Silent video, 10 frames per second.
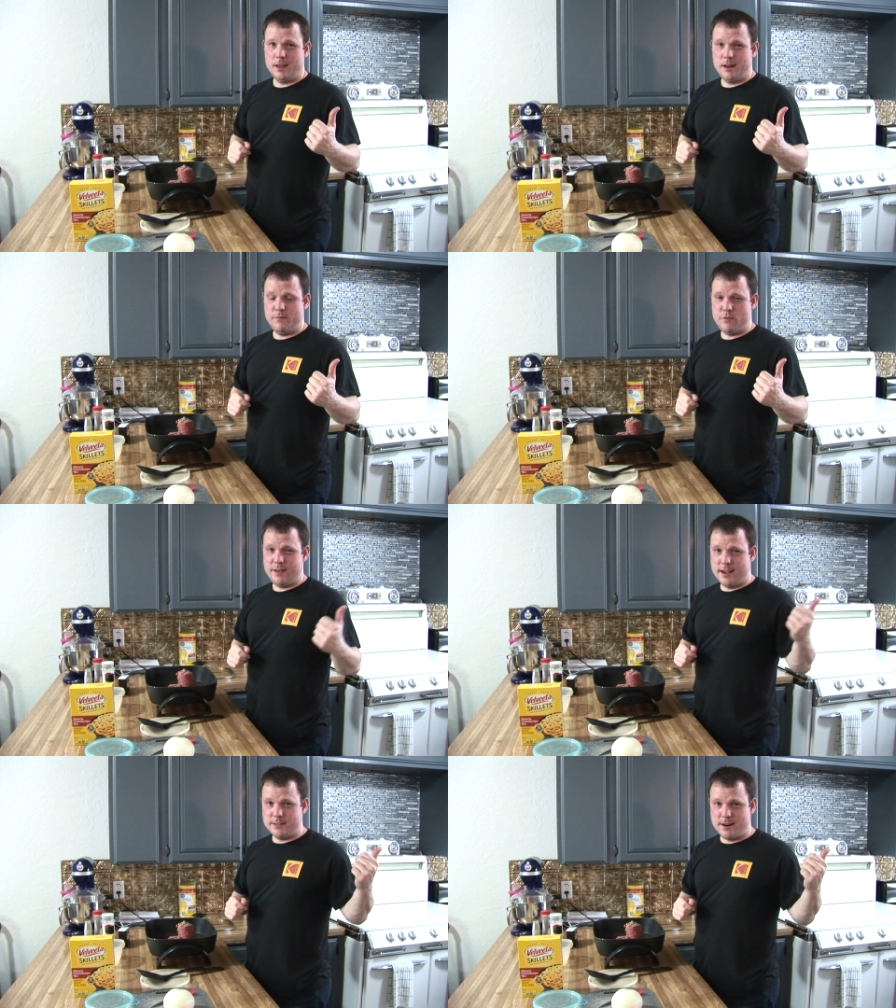If you
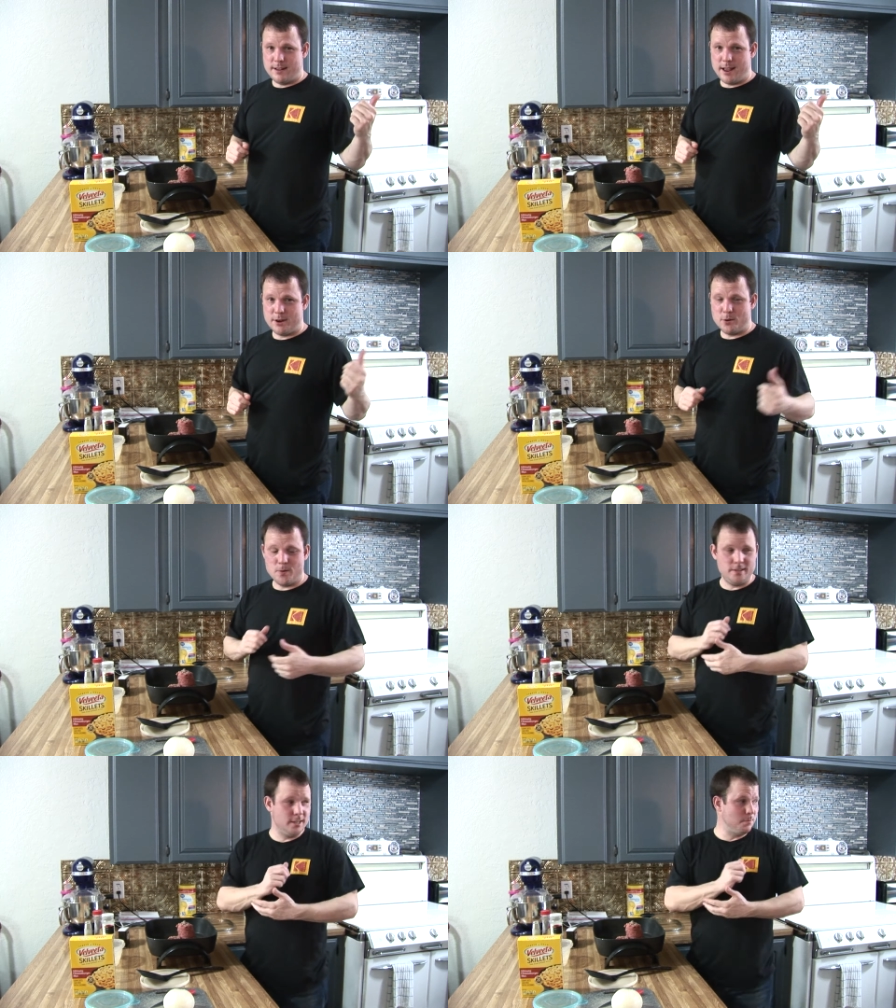guys hear that
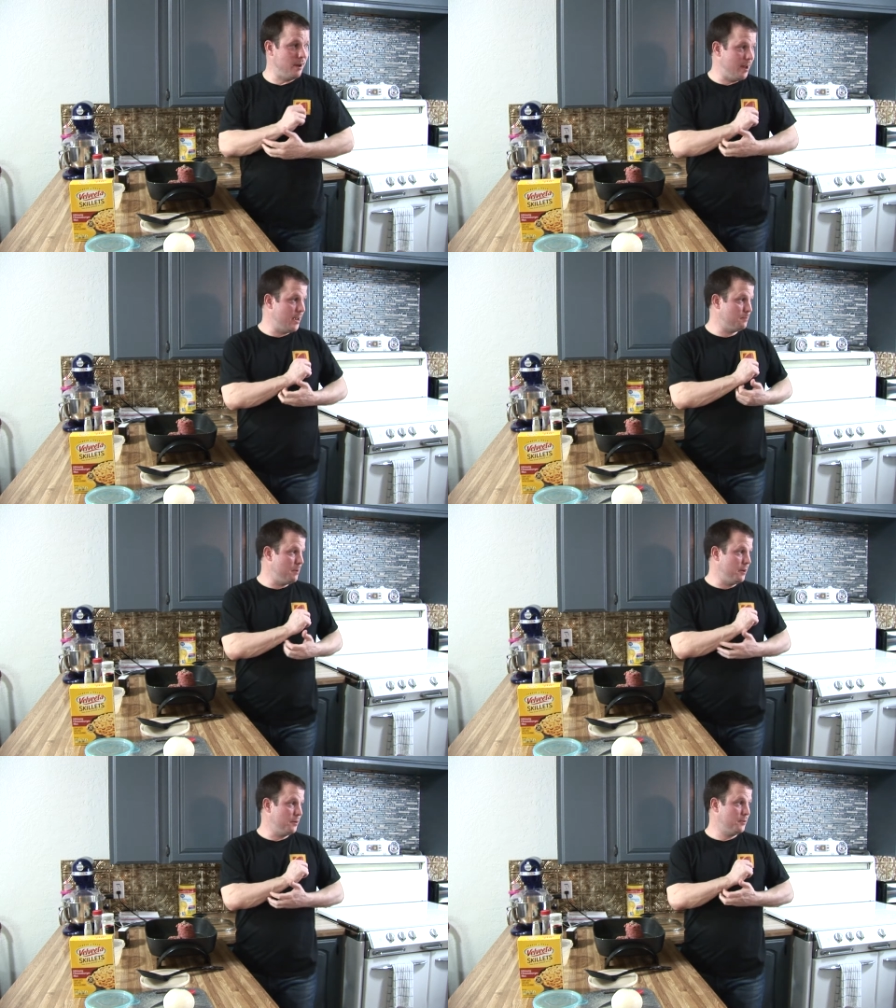noise, it's my ice
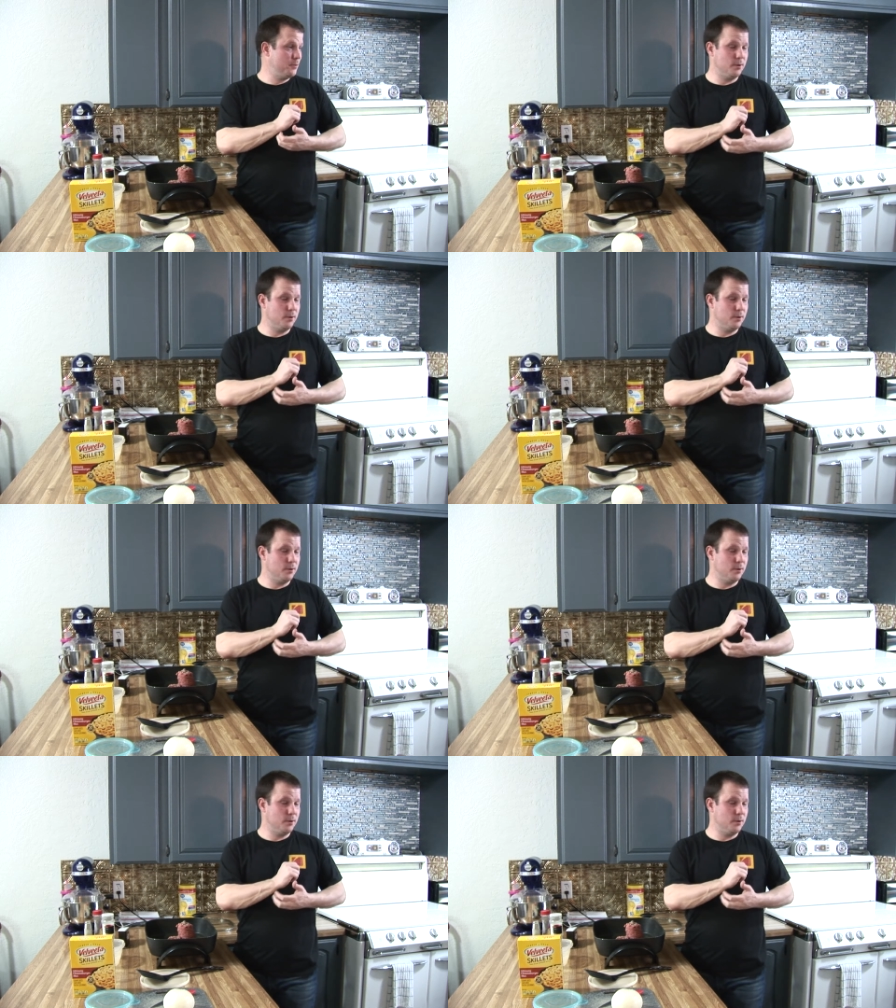maker.